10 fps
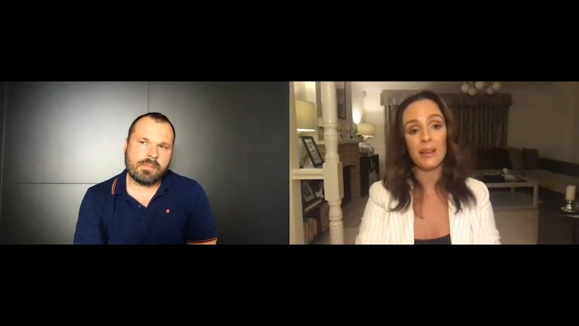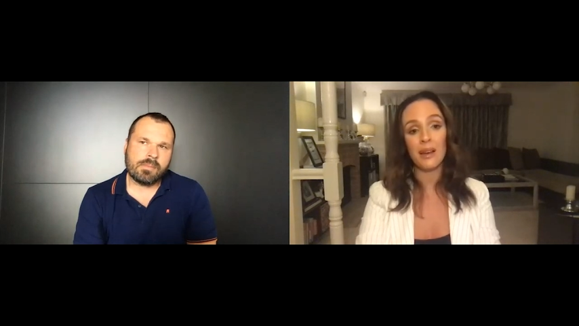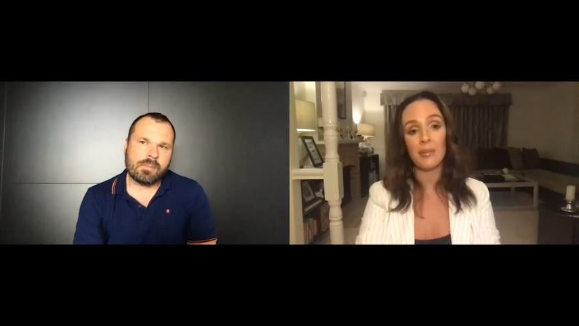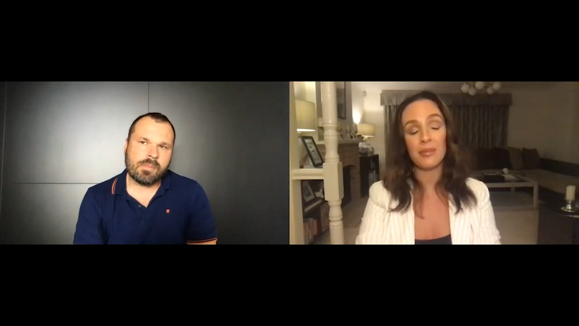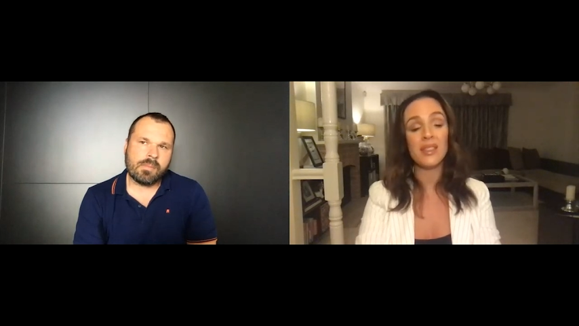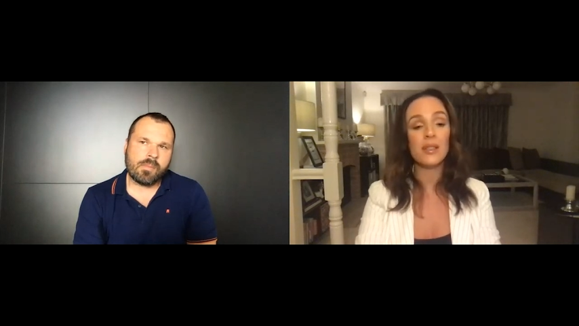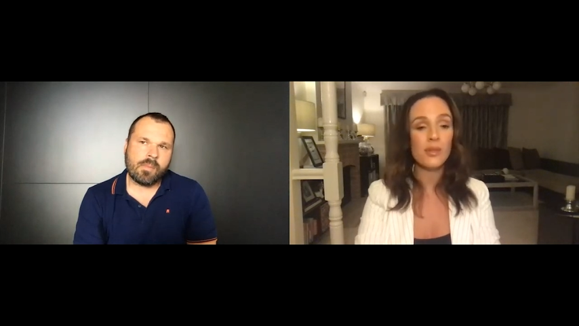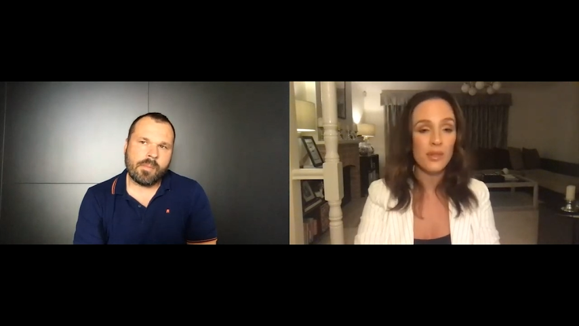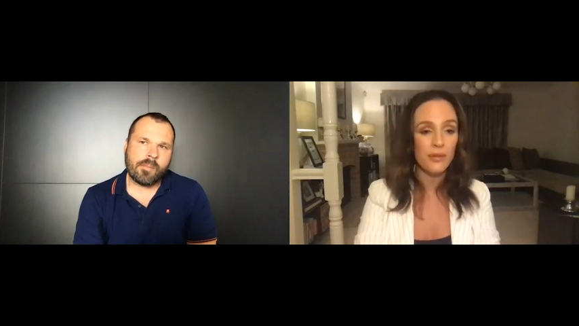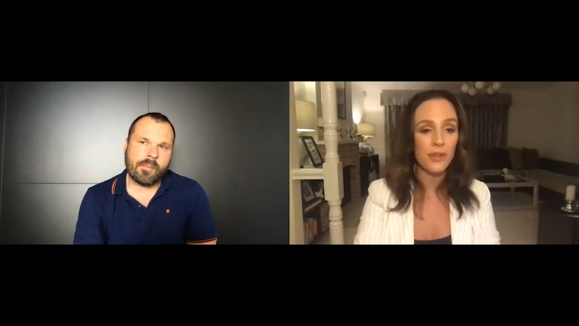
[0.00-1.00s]
Speaker 1: um, deals
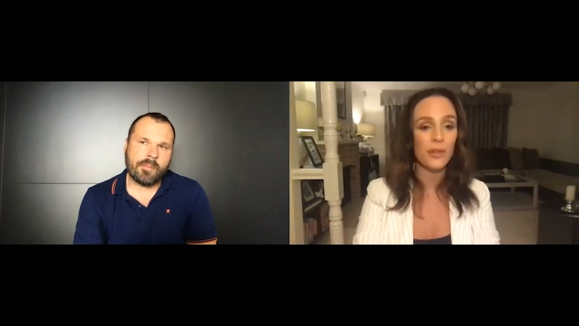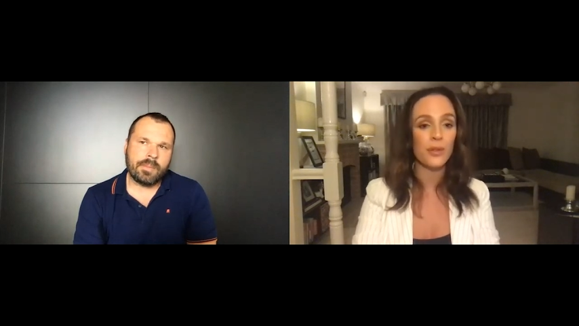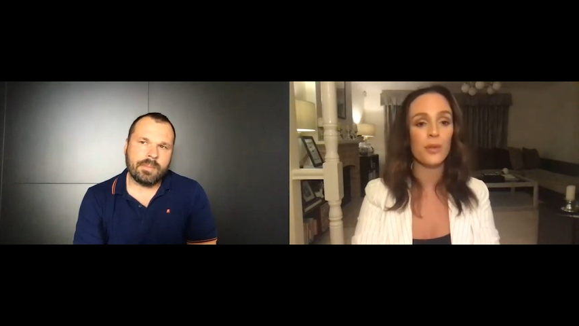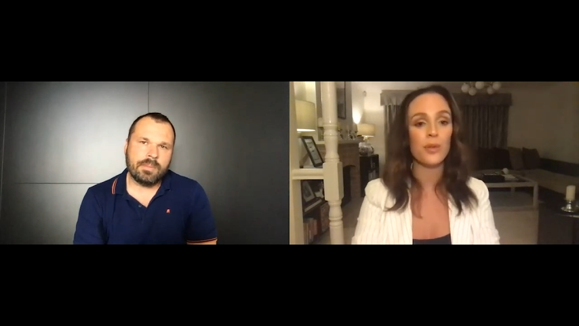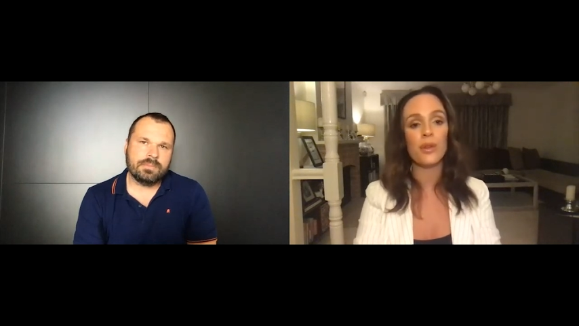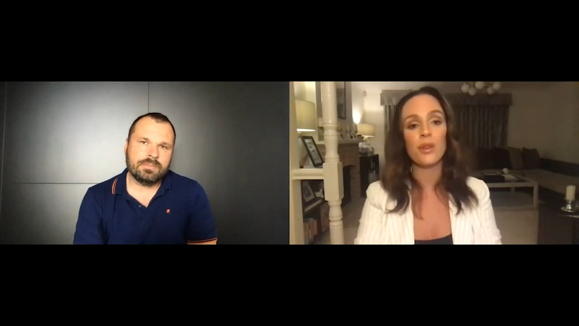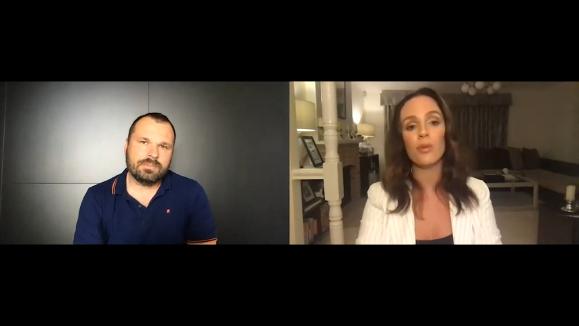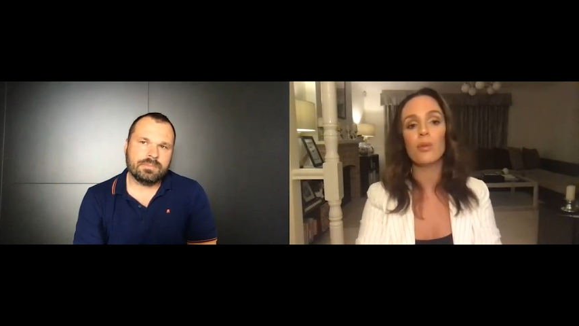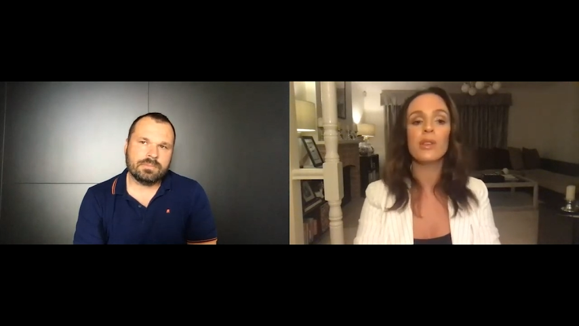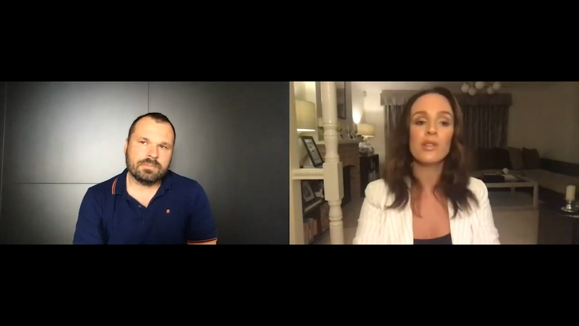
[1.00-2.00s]
that fell through that you
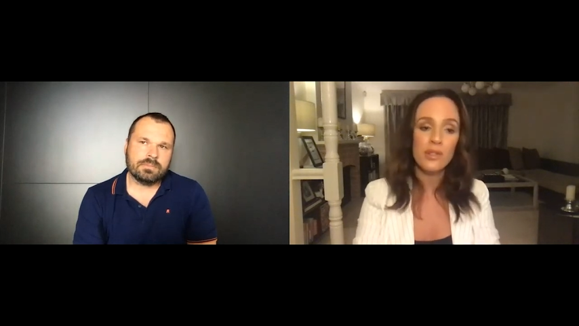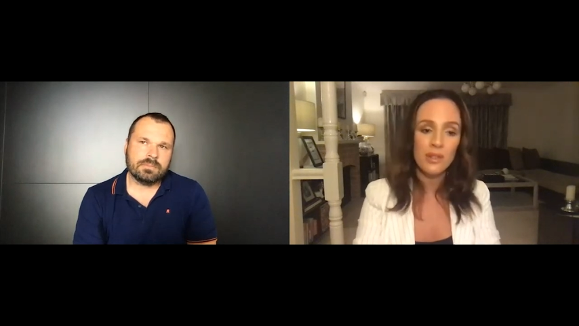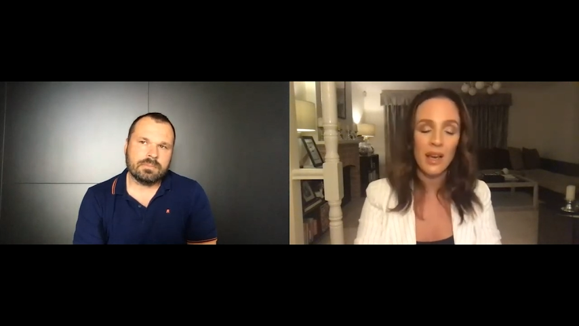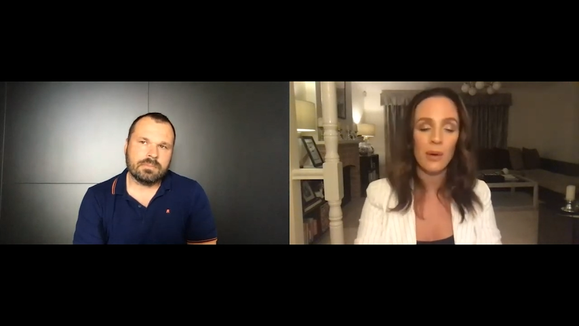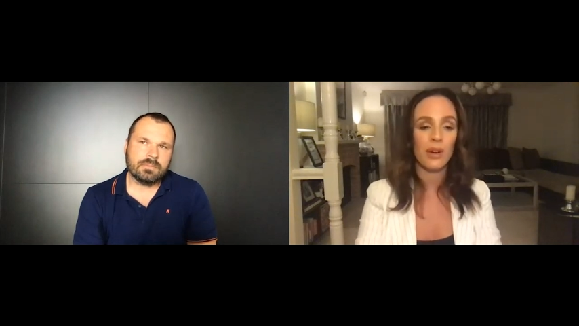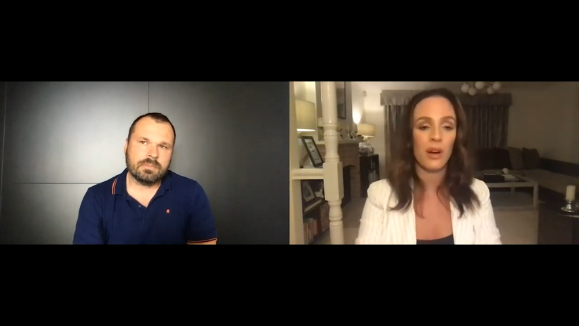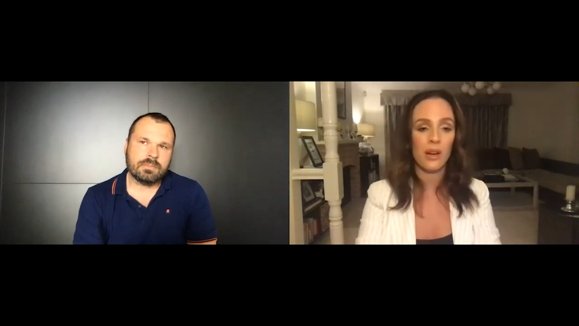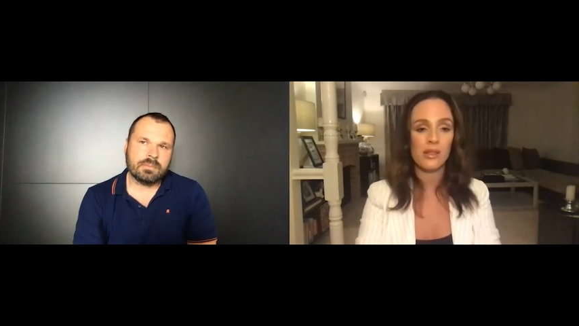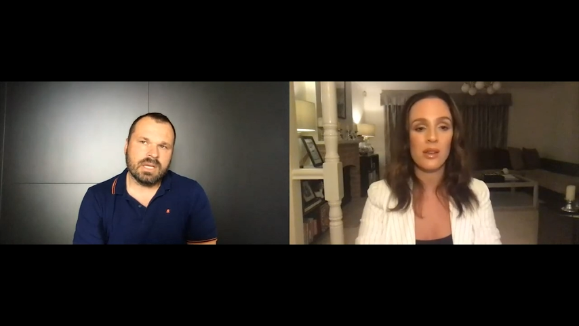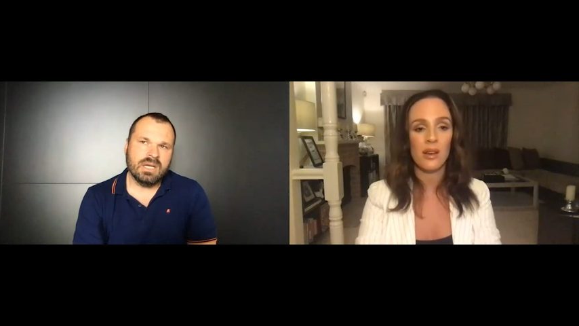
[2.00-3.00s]
wish now in
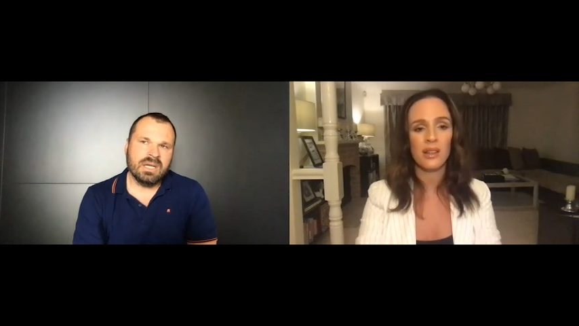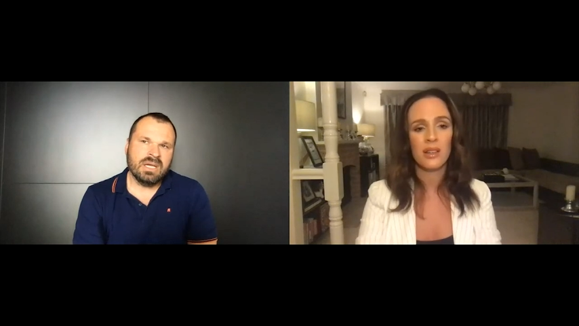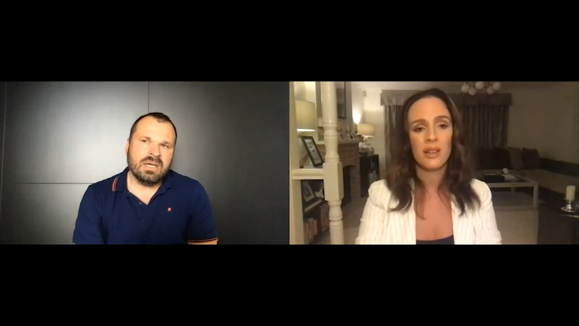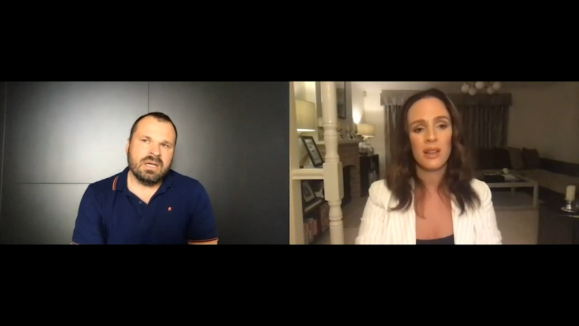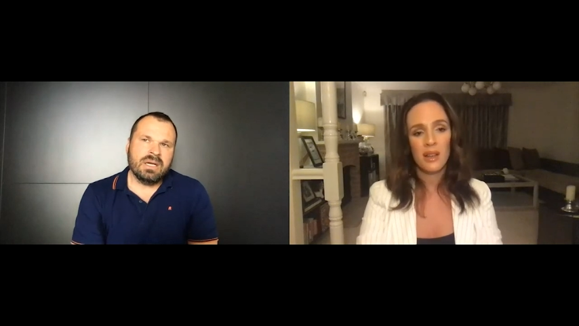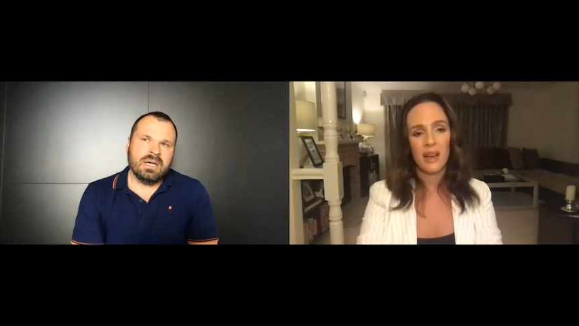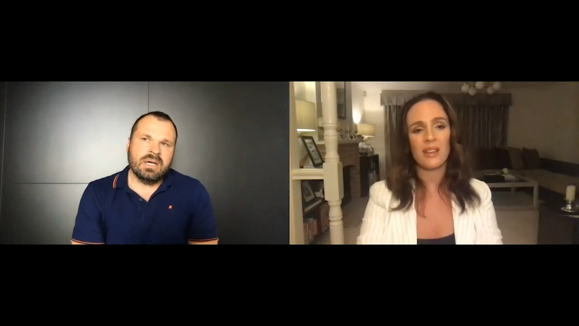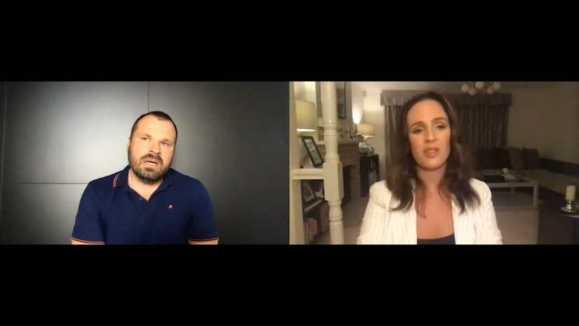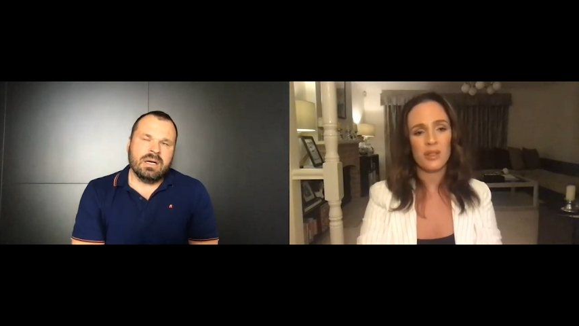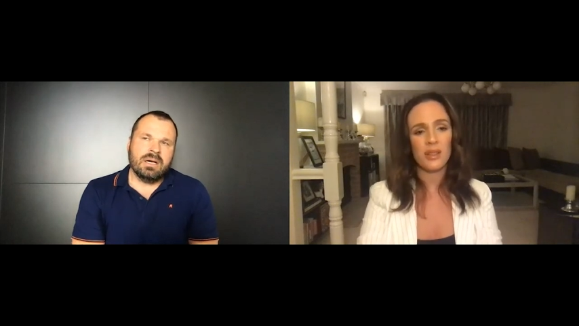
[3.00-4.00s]
hindsight
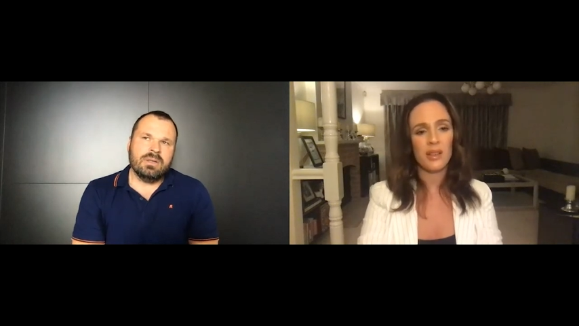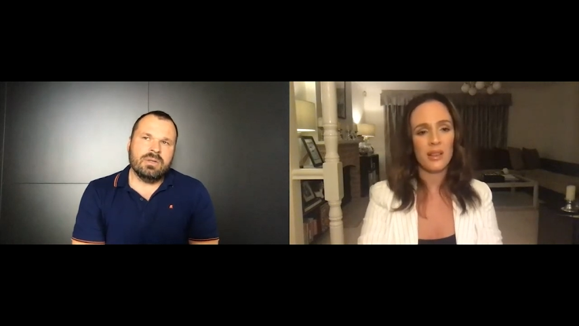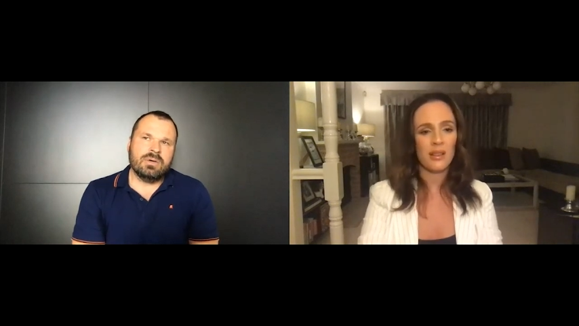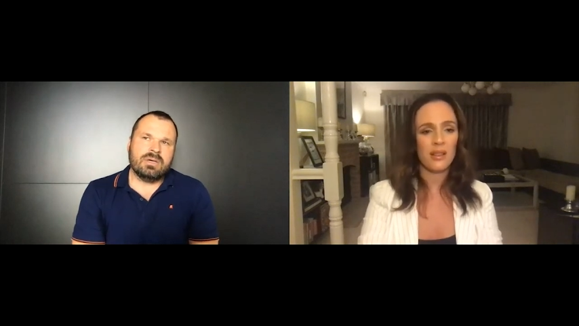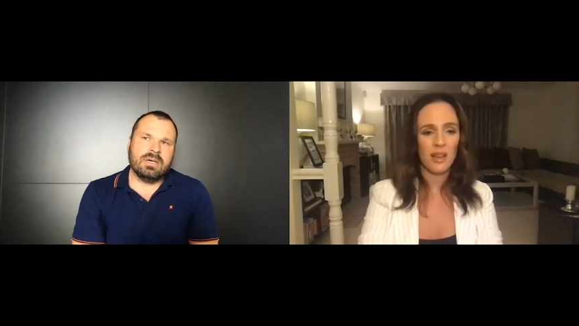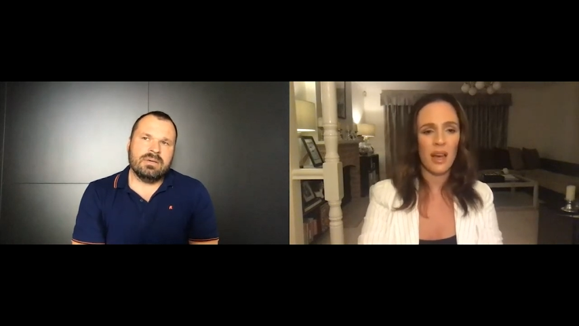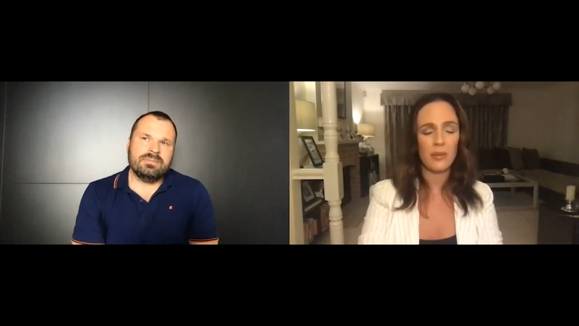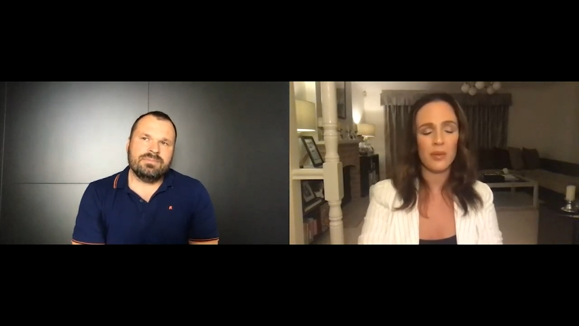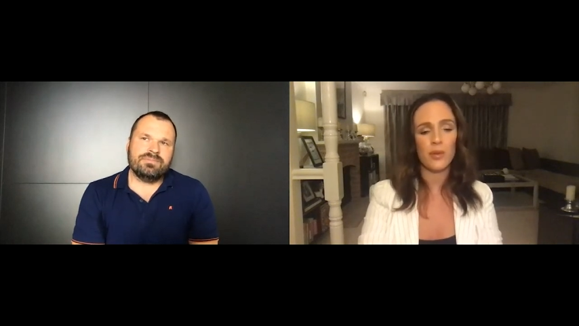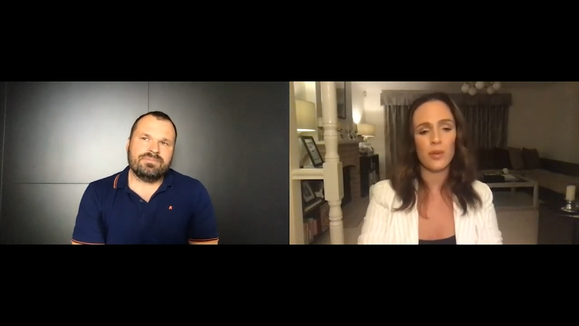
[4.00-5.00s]
actually Look, came
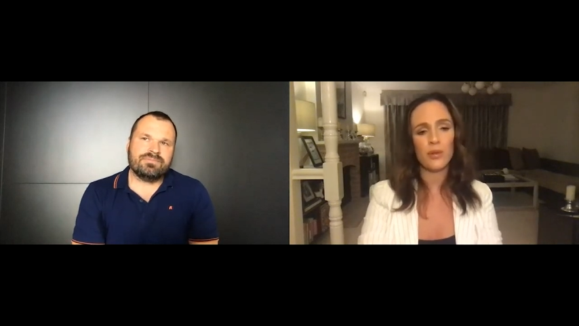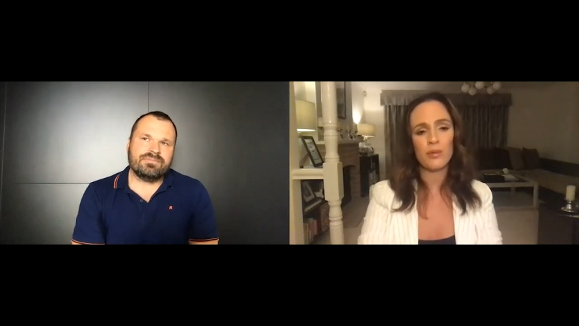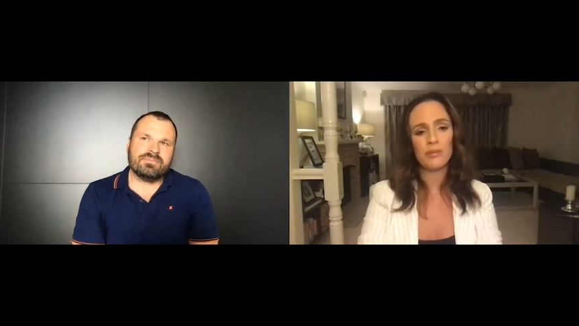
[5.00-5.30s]
through?